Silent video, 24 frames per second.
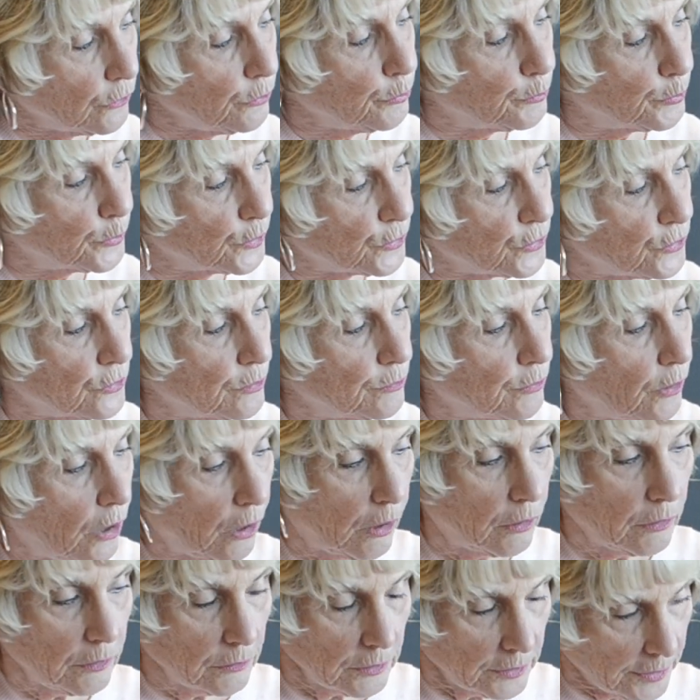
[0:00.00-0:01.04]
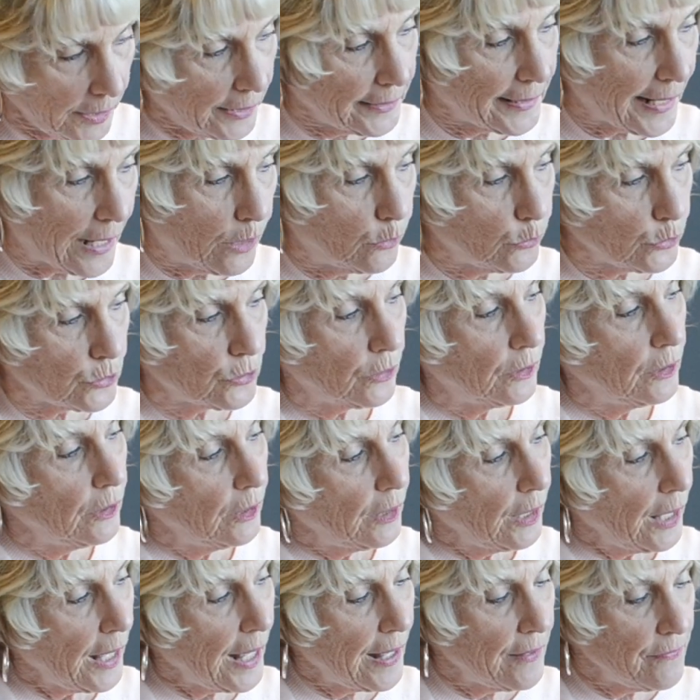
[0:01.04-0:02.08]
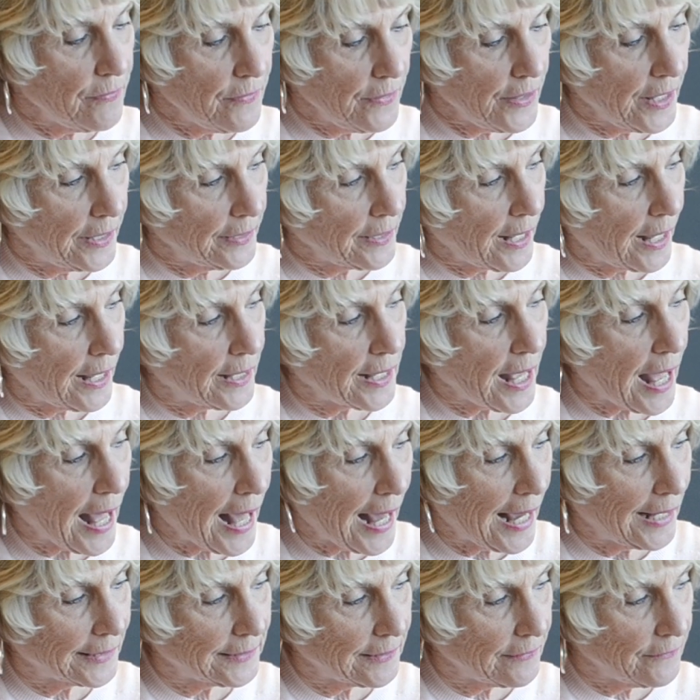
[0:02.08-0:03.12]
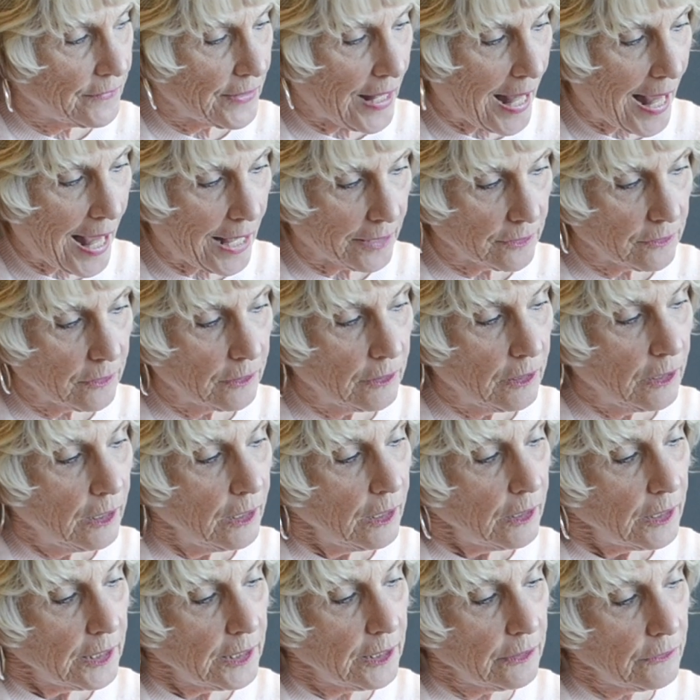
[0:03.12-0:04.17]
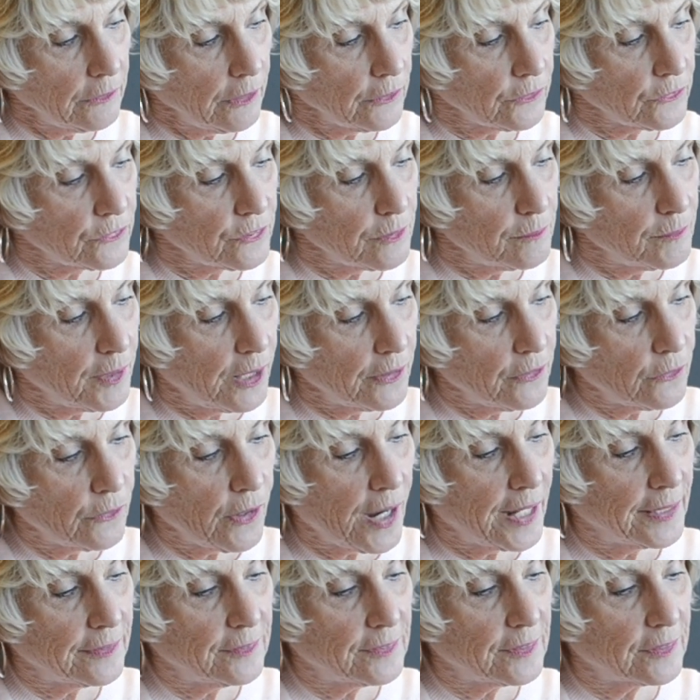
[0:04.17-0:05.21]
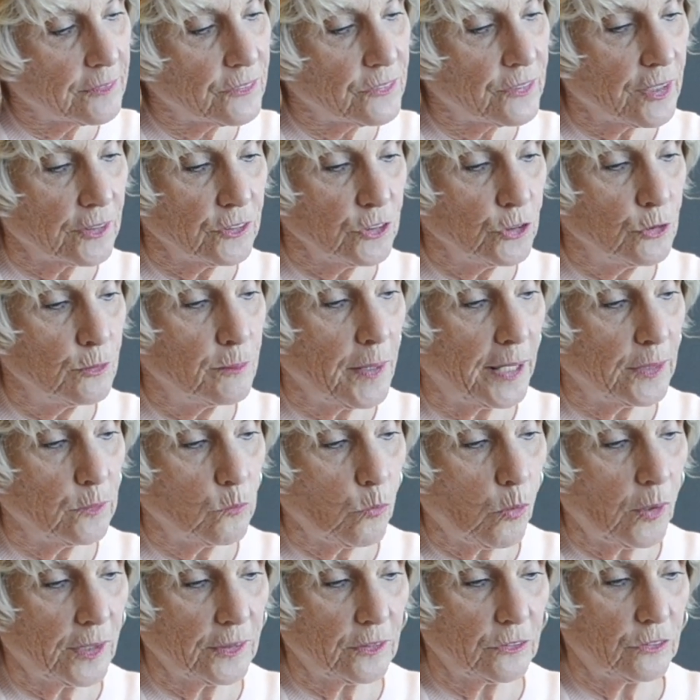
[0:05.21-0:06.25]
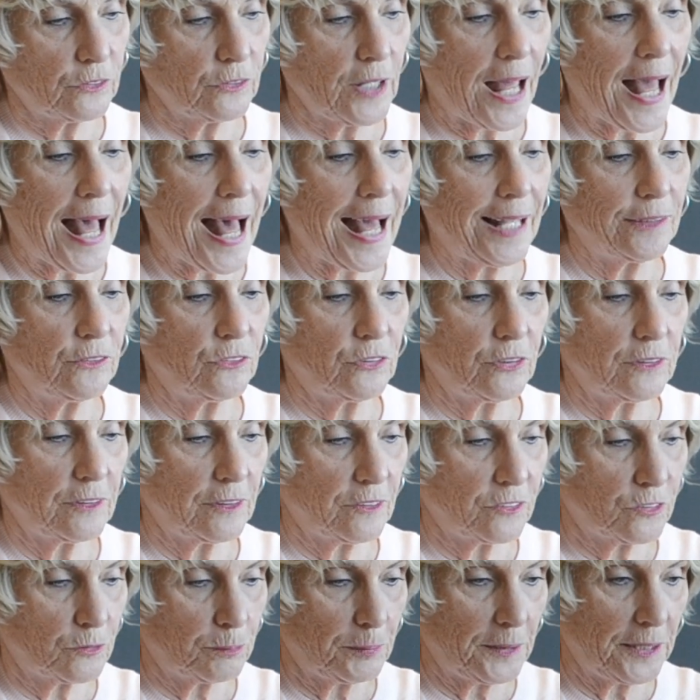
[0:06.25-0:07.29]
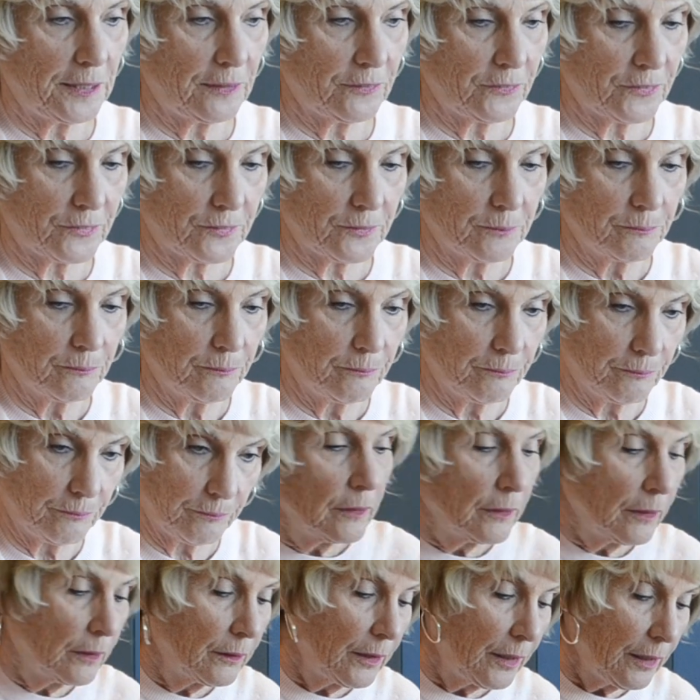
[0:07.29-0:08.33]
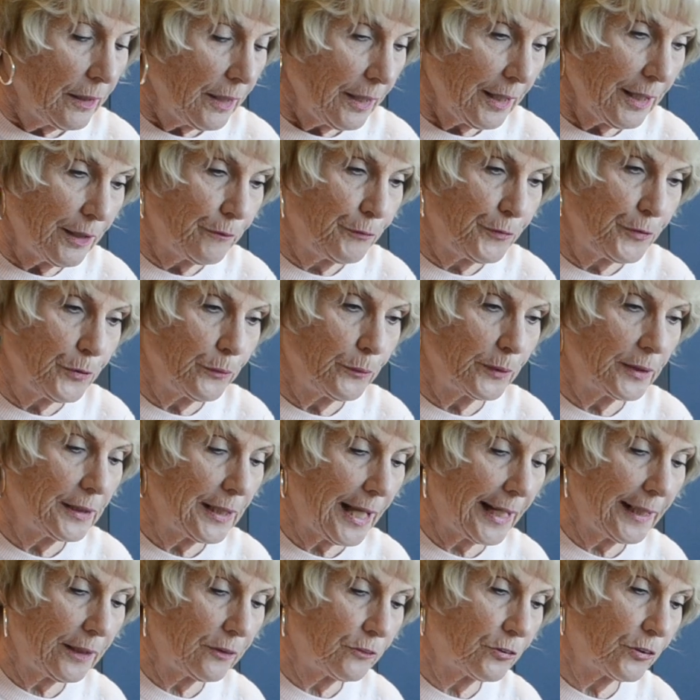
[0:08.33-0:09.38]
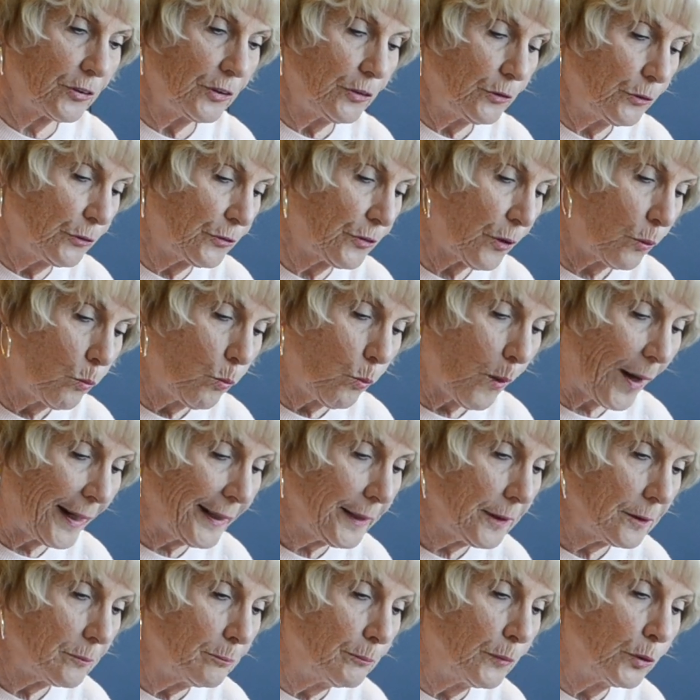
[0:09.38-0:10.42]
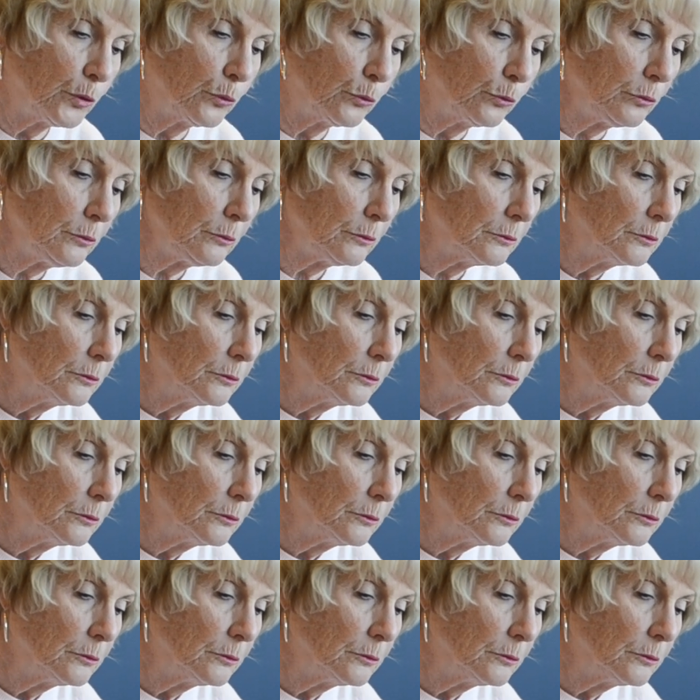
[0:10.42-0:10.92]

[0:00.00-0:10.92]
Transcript: first of all, cut out, and then I added that. Here are some other ideas that you might want to add to this piece. If you would like to use a white moon,